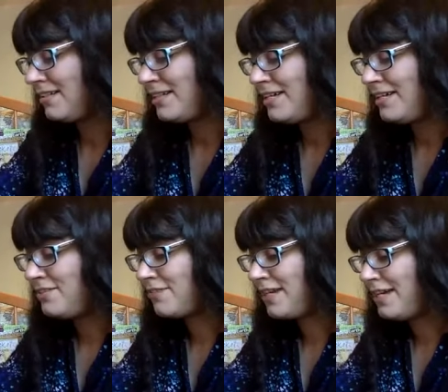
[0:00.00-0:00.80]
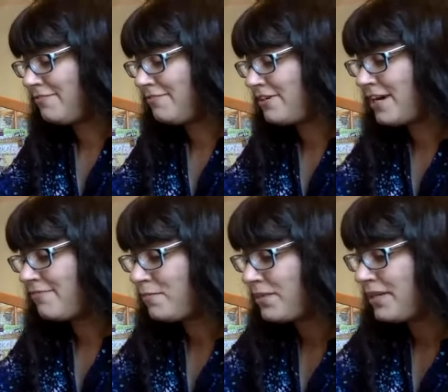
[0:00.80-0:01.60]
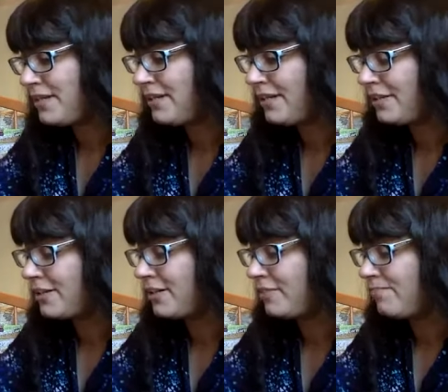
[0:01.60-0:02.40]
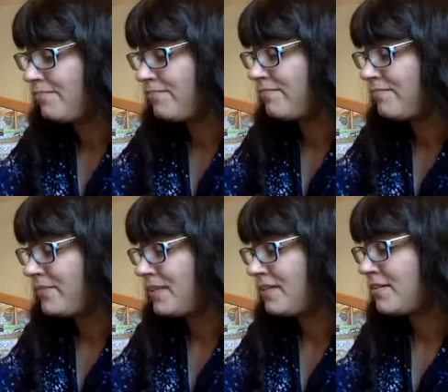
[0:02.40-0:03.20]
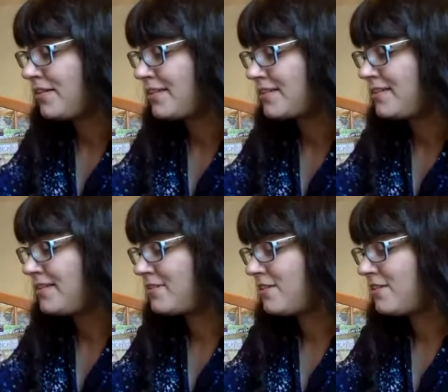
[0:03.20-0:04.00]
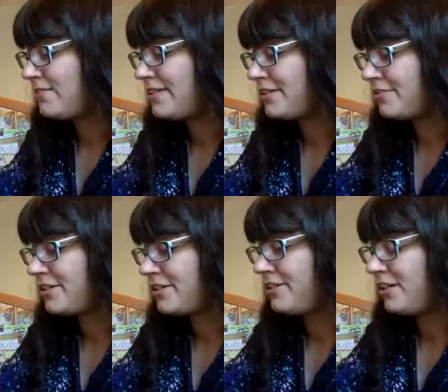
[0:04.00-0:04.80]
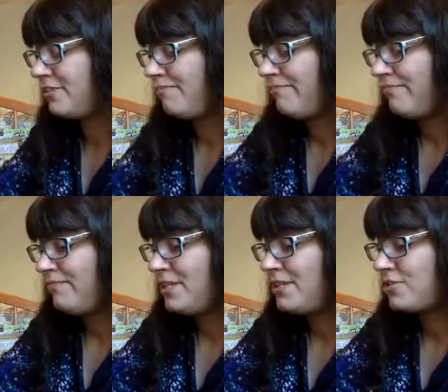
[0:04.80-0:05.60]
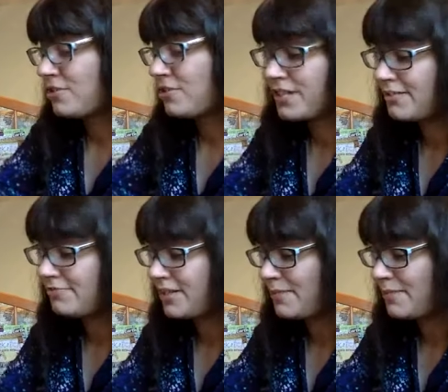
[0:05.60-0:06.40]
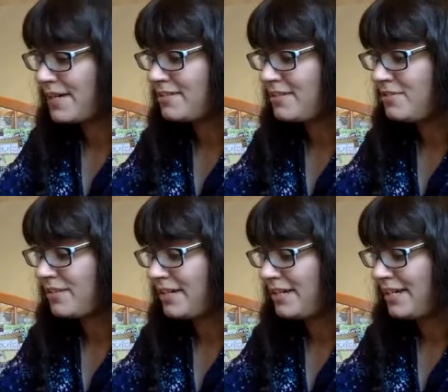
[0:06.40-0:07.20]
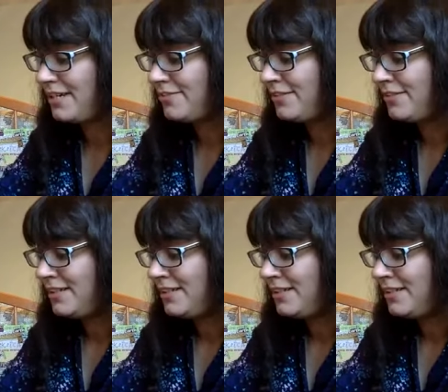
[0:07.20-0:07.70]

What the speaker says: And it's okay if you haven't been like collected things all week. You can start cutting from the magazines right now.